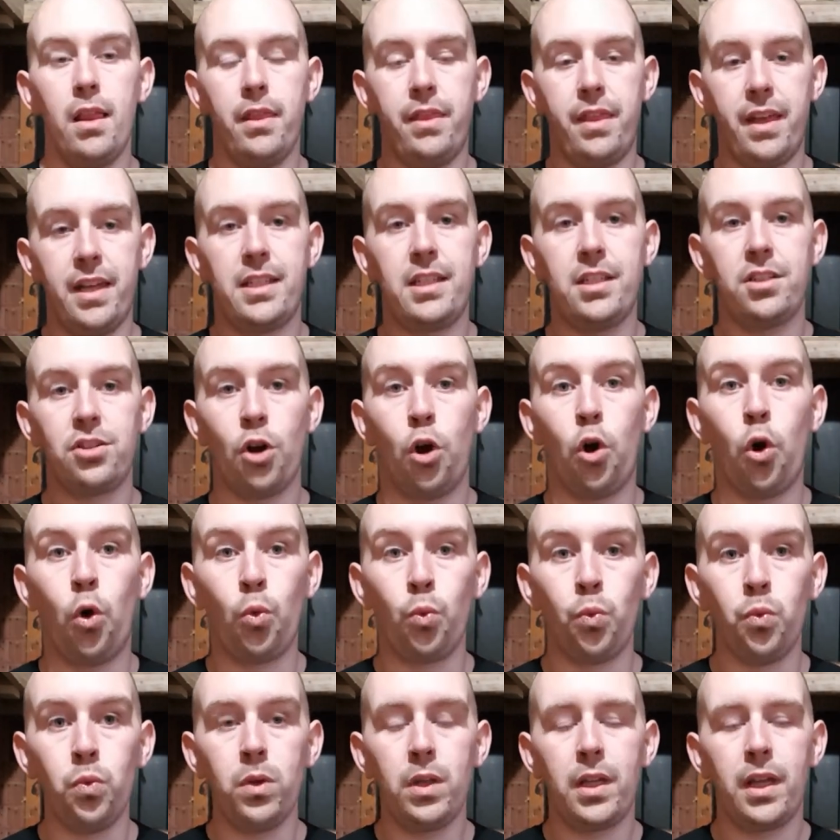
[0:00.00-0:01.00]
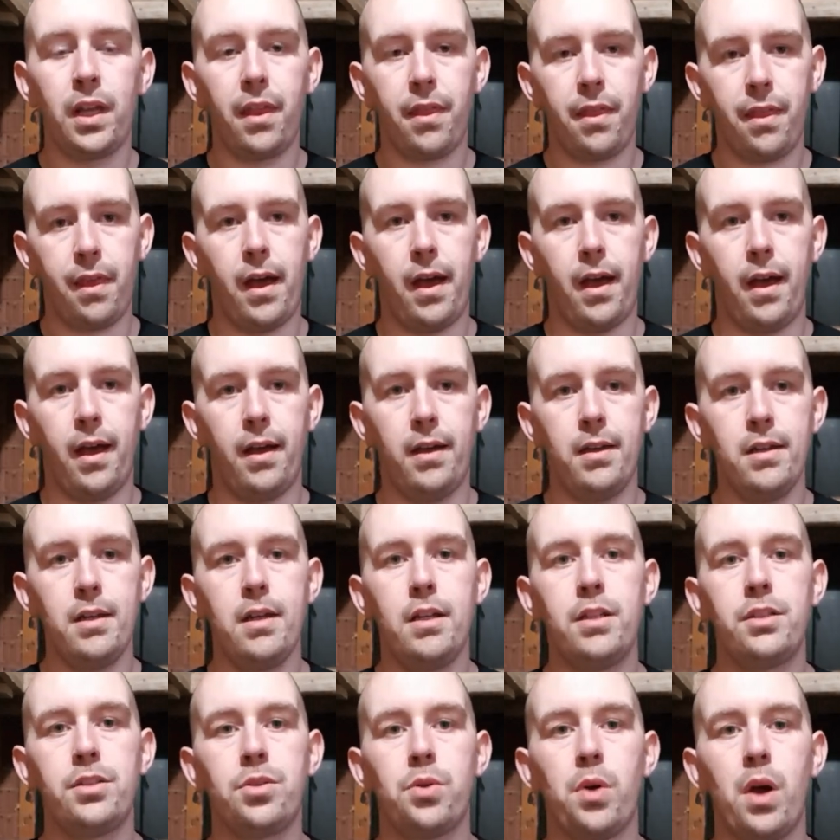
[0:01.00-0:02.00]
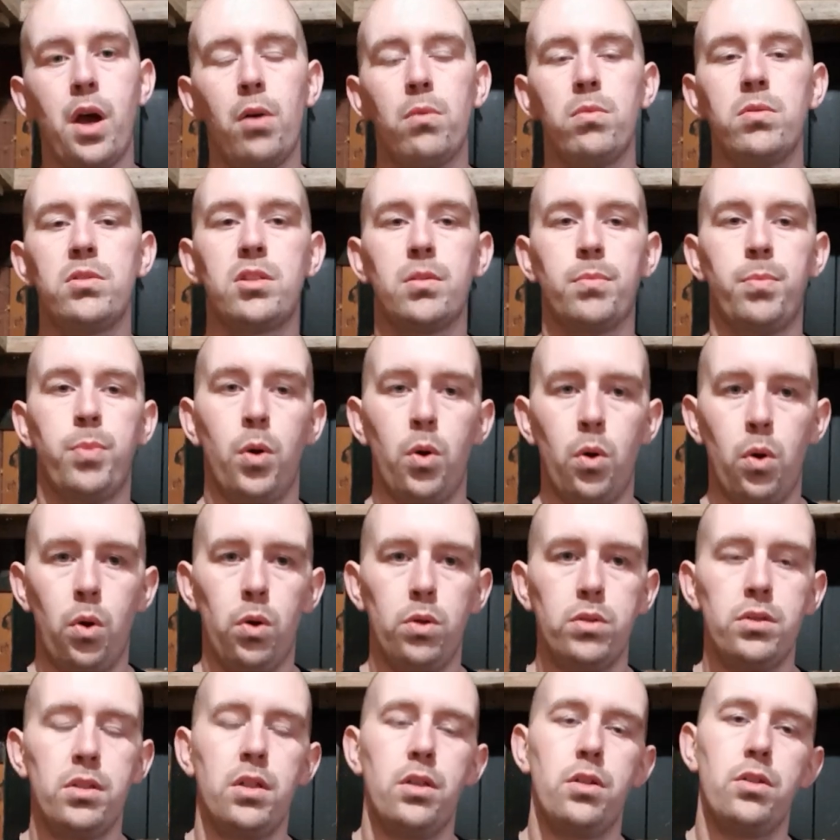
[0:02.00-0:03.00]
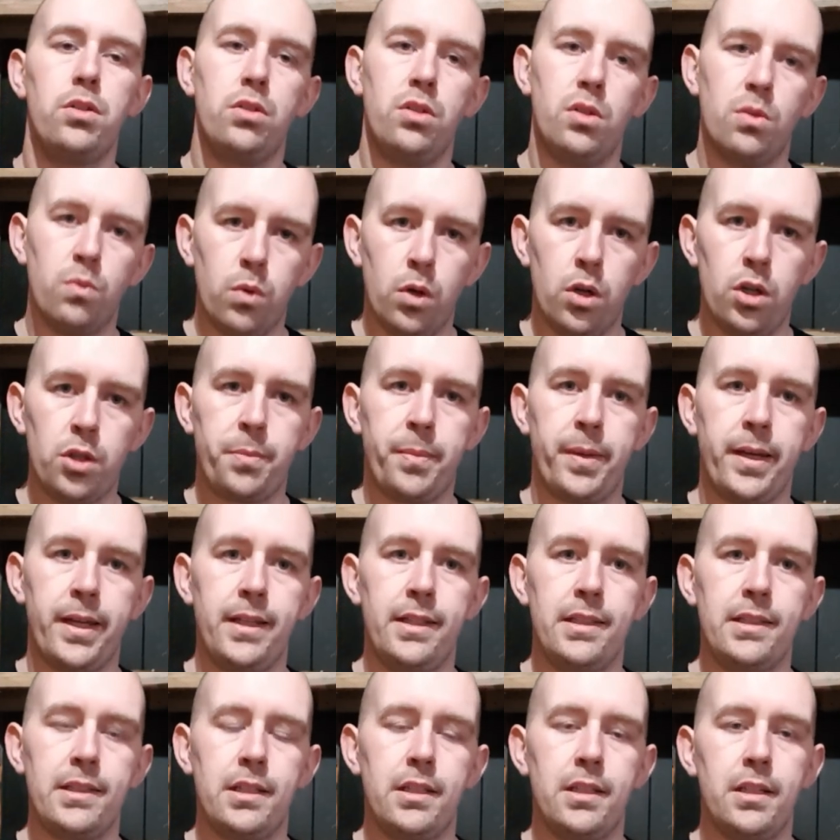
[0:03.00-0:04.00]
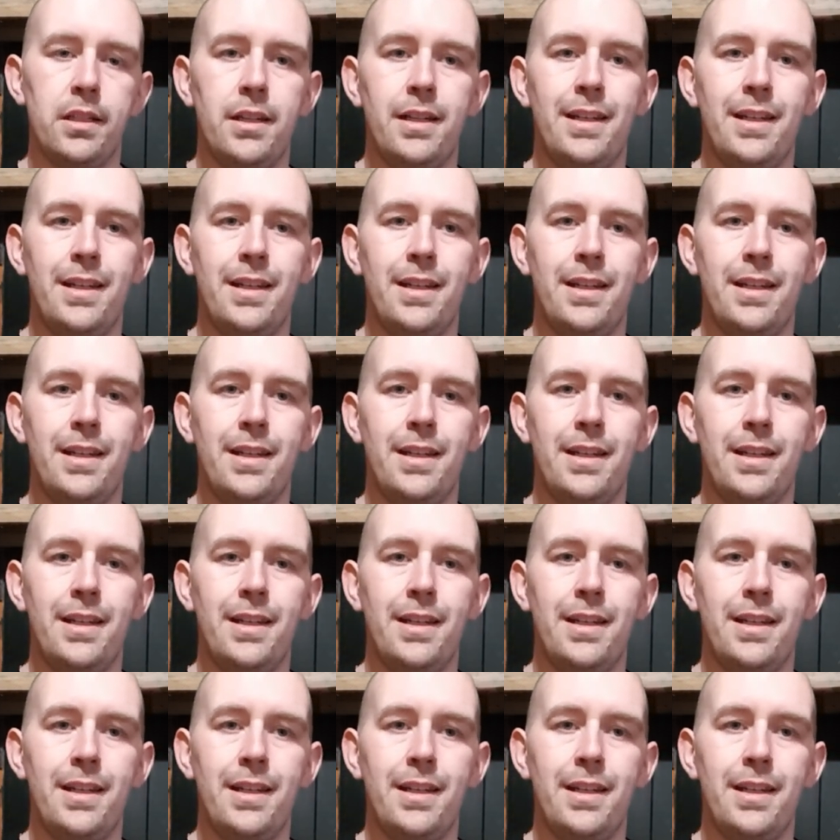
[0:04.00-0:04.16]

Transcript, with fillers: This is only there to help support your workpiece.